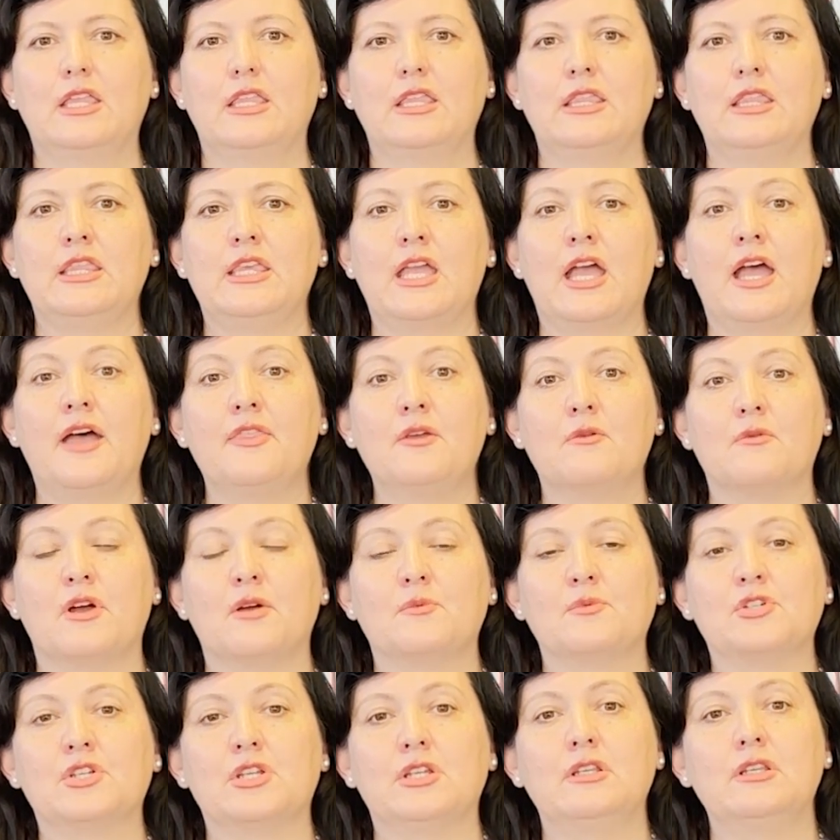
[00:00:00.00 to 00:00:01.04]
The other
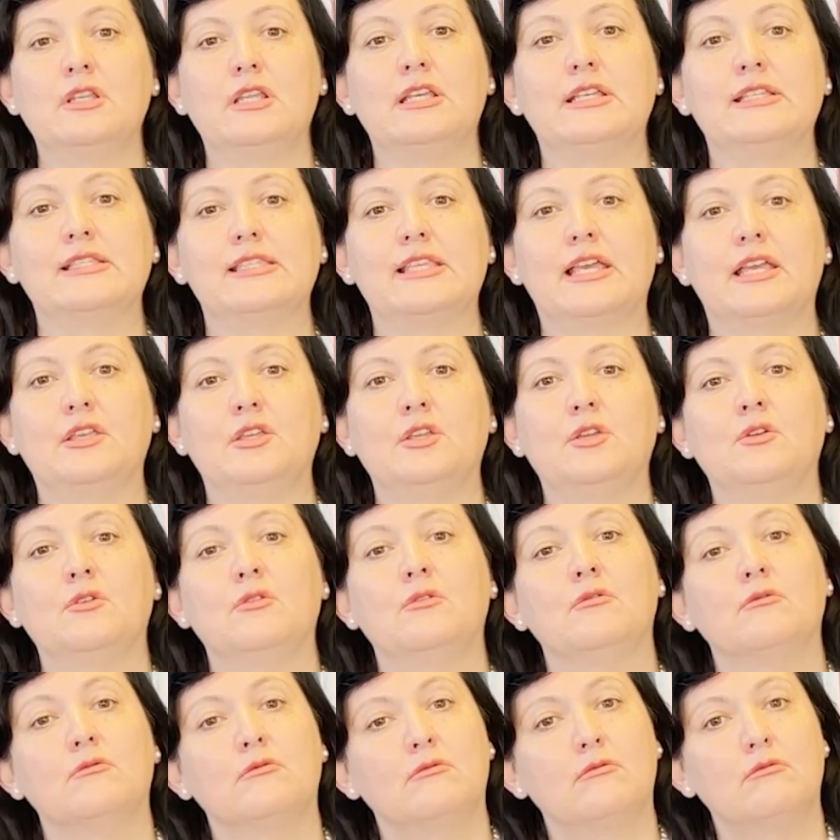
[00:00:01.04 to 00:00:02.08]
option is that
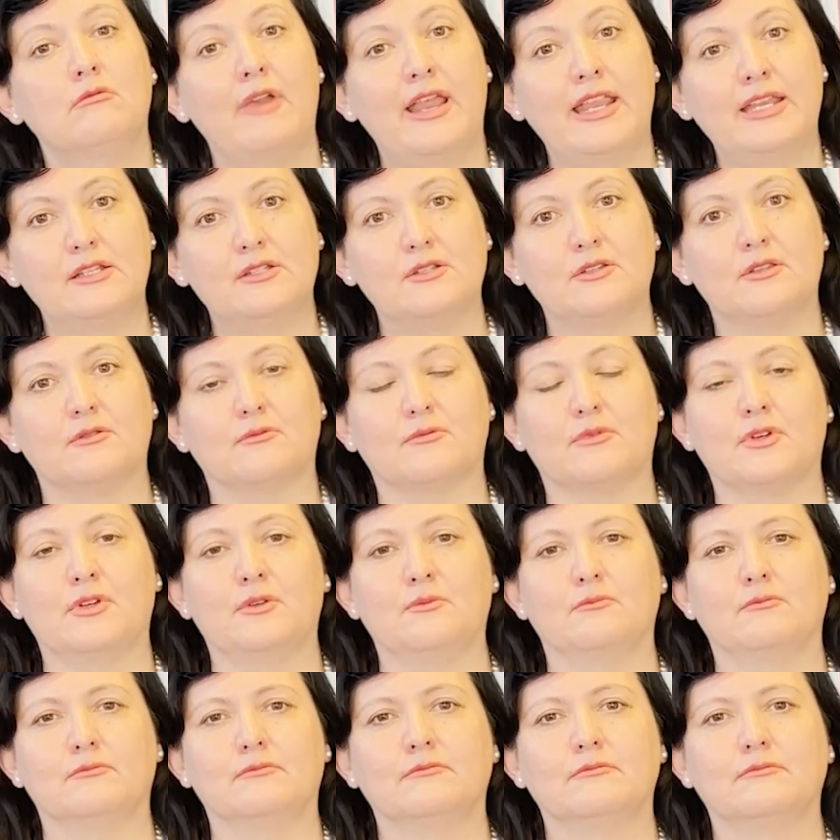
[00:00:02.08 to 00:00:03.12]
you rent the
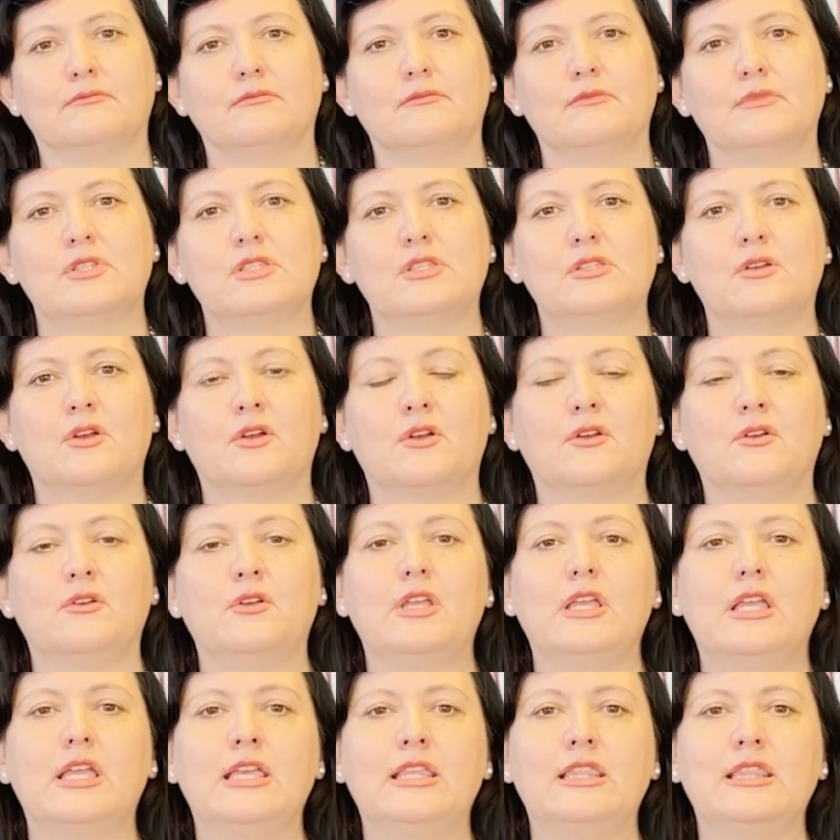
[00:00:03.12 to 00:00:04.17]
room. So
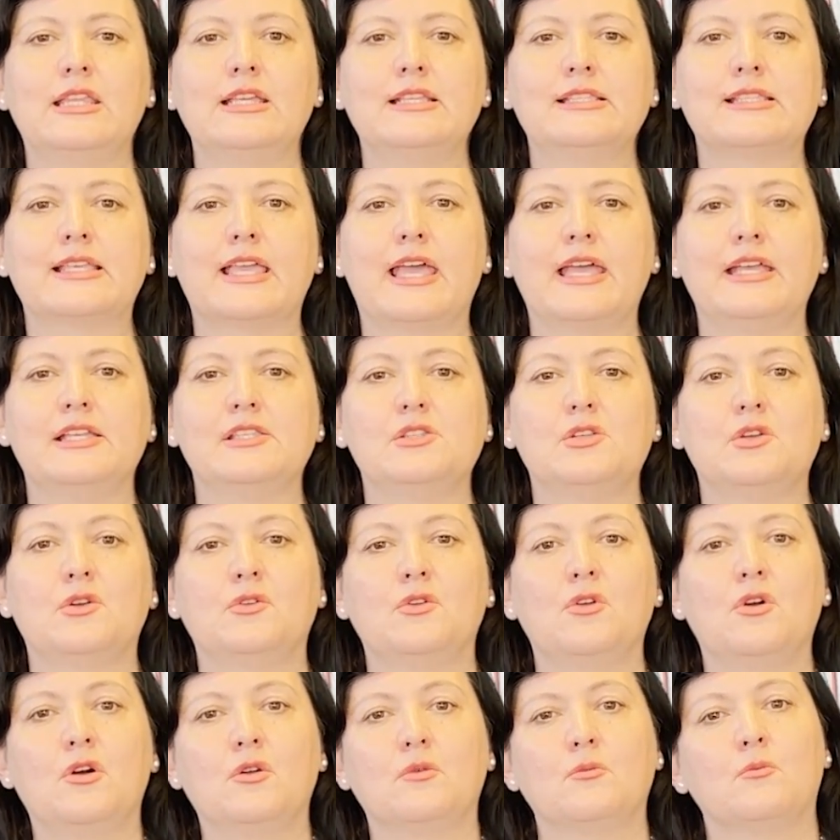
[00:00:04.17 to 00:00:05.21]
in this case, you're
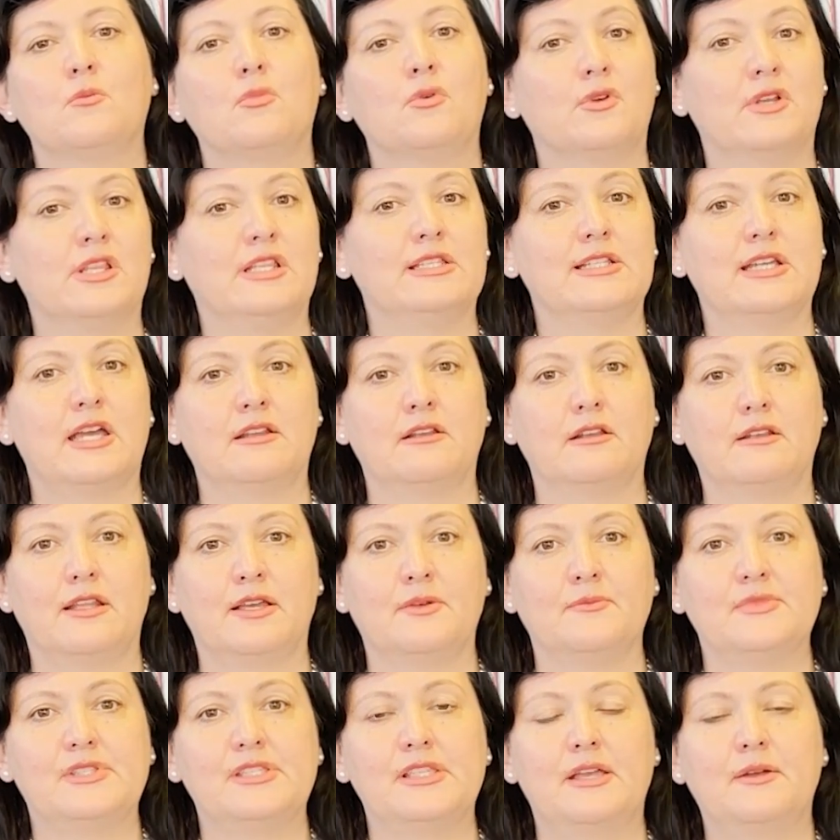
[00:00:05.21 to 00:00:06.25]
not putting down a
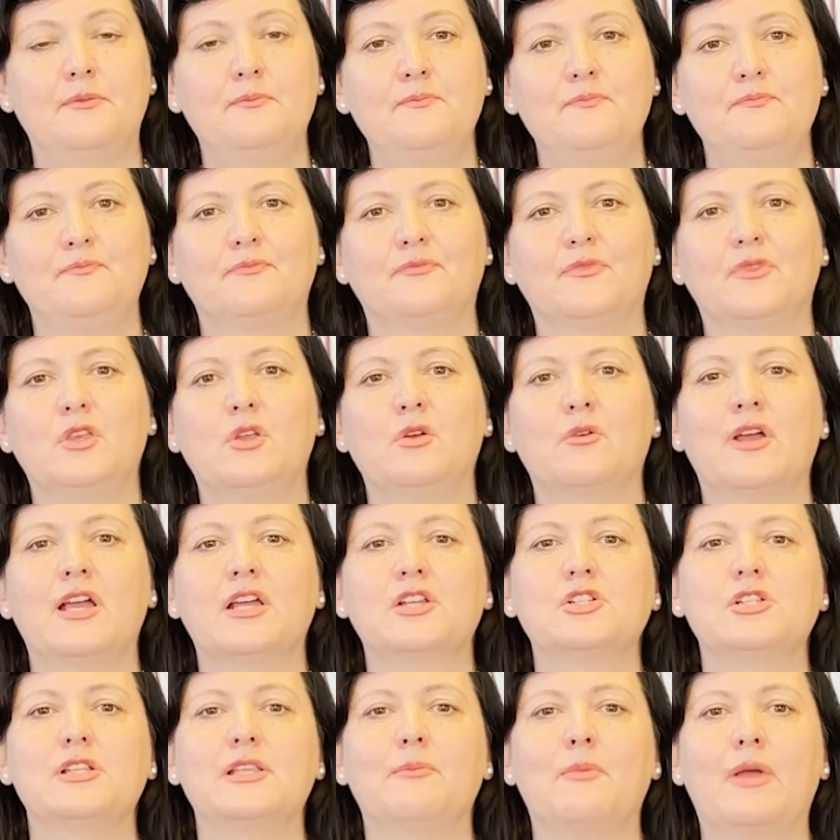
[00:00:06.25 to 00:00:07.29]
lump sum, you're
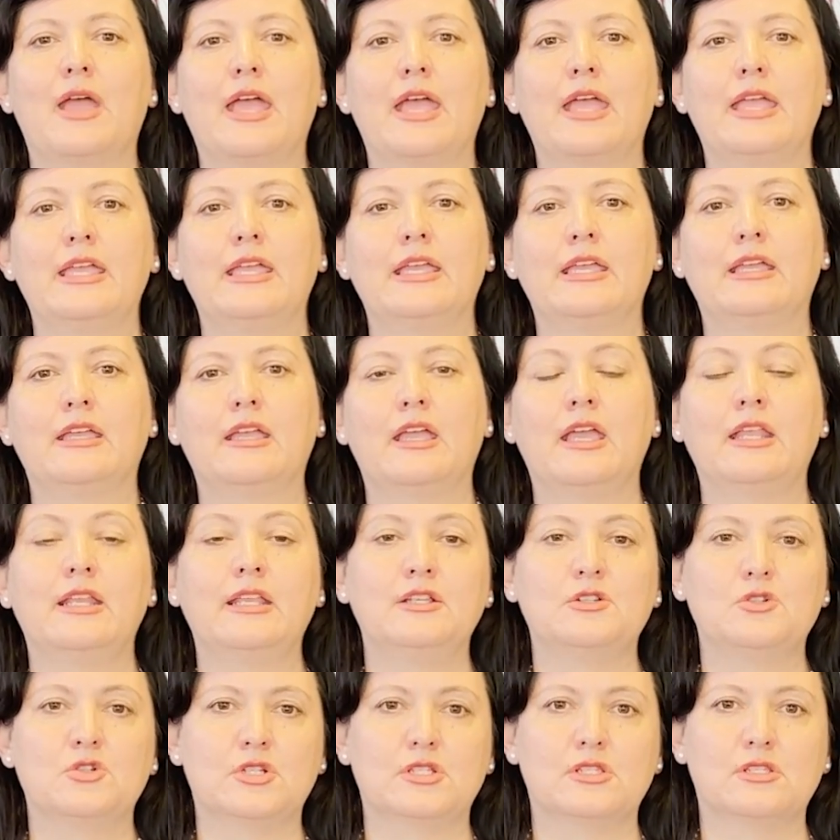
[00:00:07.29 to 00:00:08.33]
actually paying an
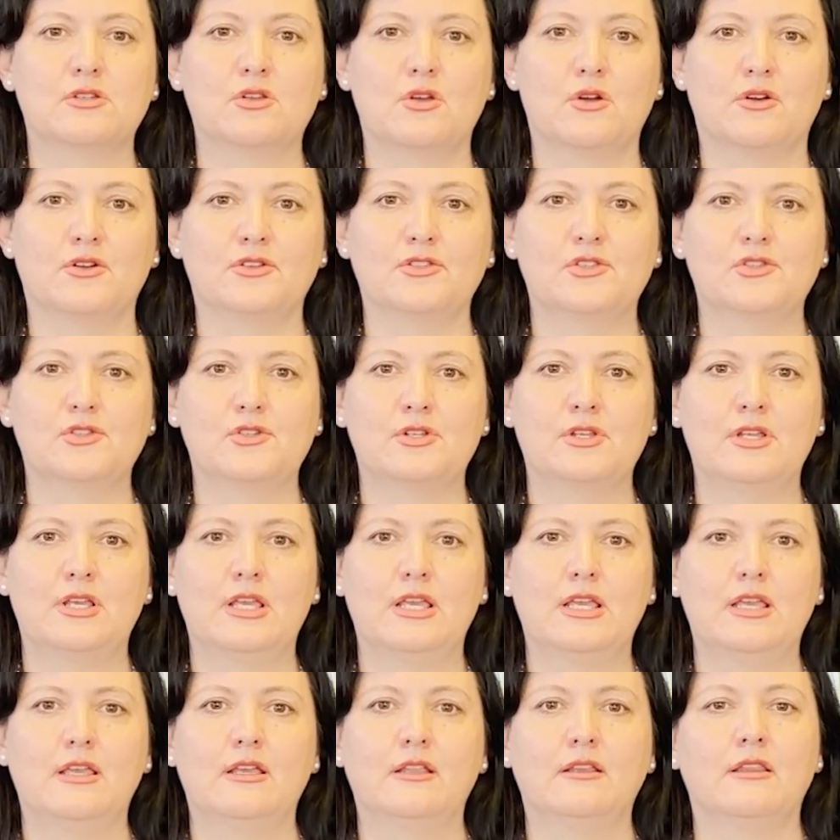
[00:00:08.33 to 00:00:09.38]
interest cost.
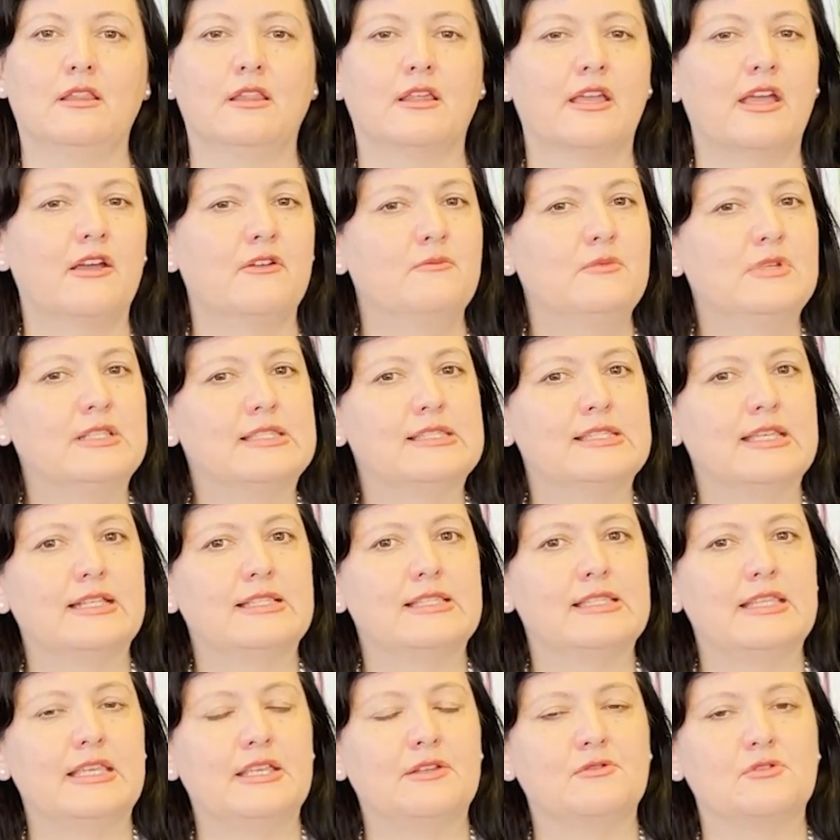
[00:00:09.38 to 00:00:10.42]
Now, the government
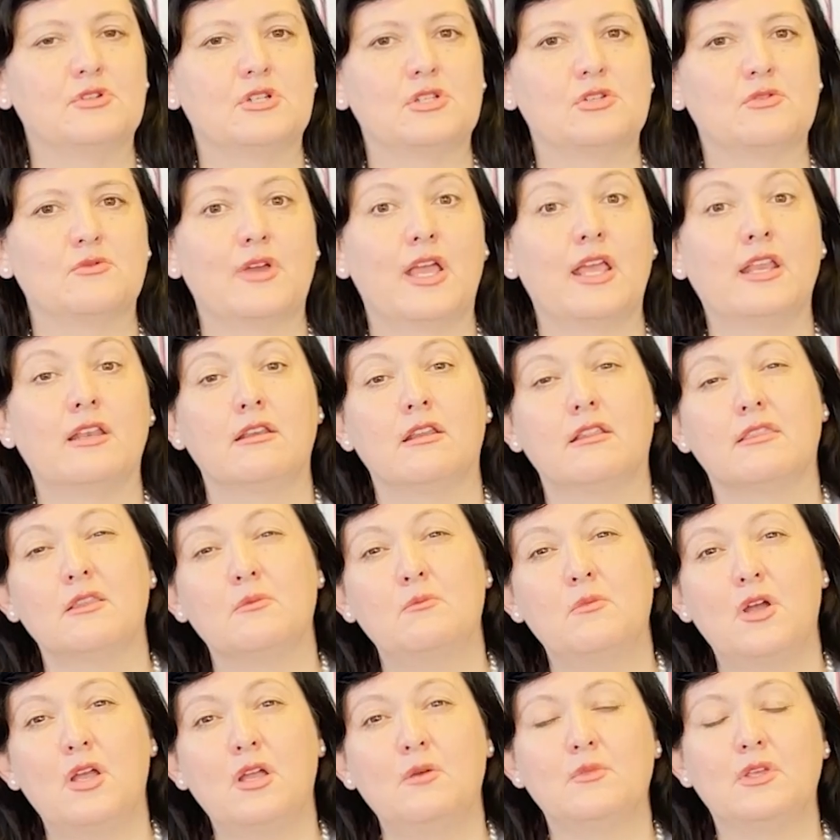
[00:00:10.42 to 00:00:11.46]
sets the interest rate, and at the
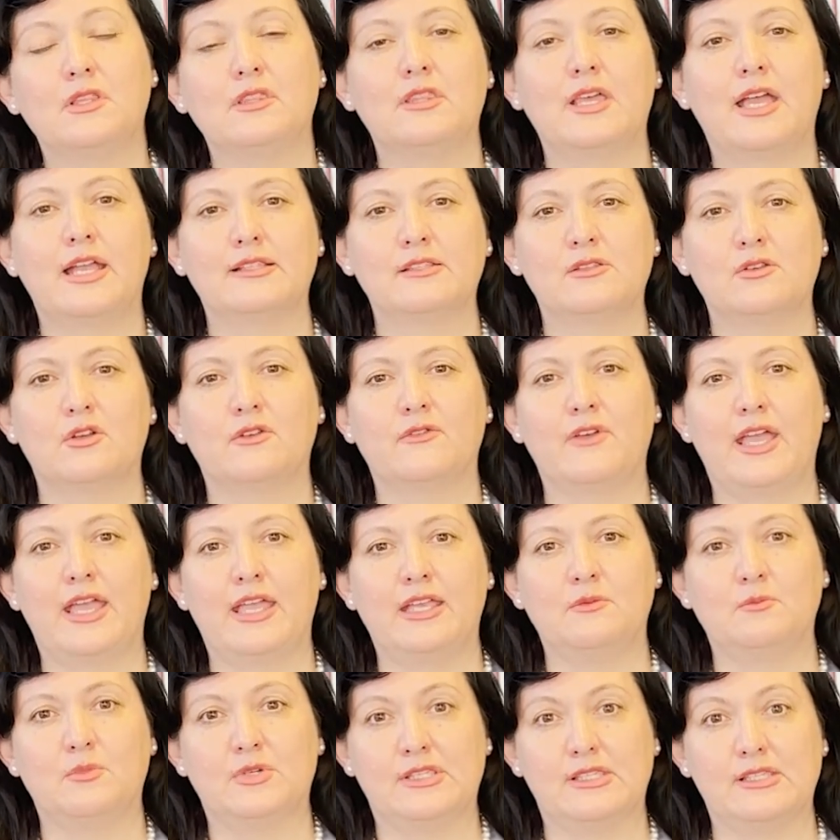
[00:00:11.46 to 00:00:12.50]
moment that's over
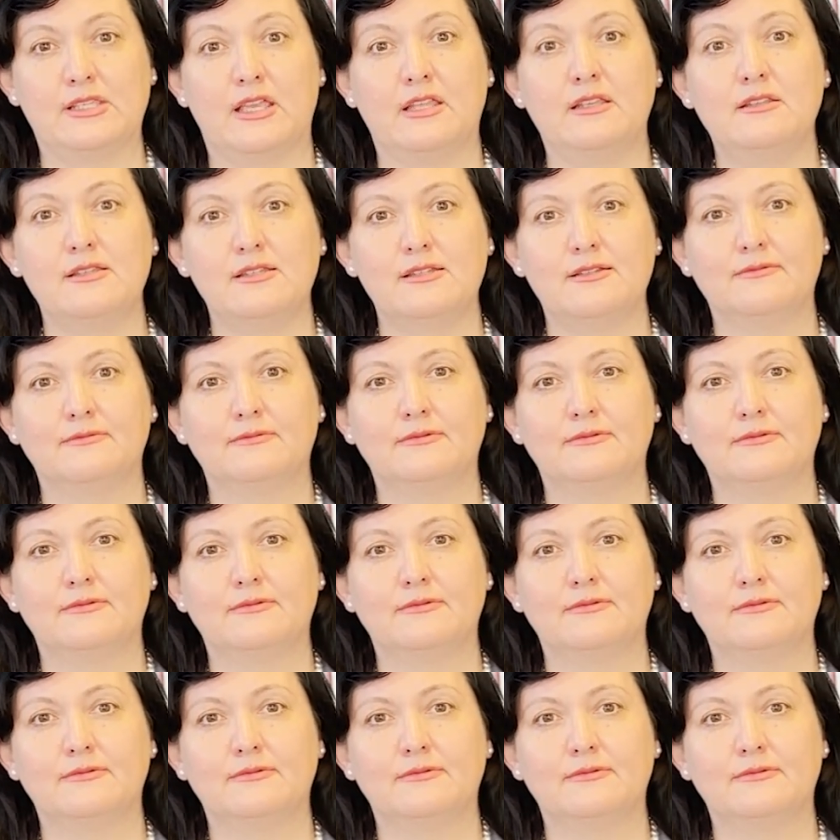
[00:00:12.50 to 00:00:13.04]
8%.